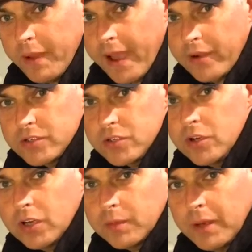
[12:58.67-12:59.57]
batteries, you
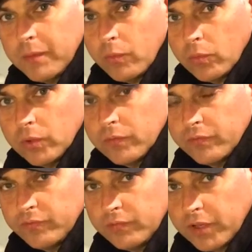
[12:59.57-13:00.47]
hook them up,
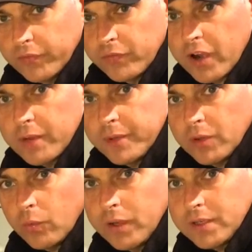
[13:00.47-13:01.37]
convert them
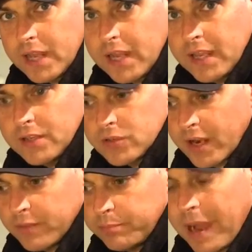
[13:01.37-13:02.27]
into 110 and try
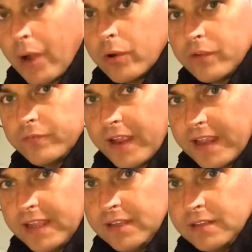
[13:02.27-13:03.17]
to power a
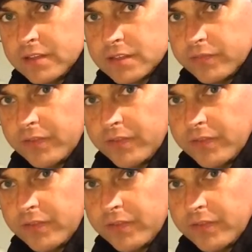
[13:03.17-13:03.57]
fan, just a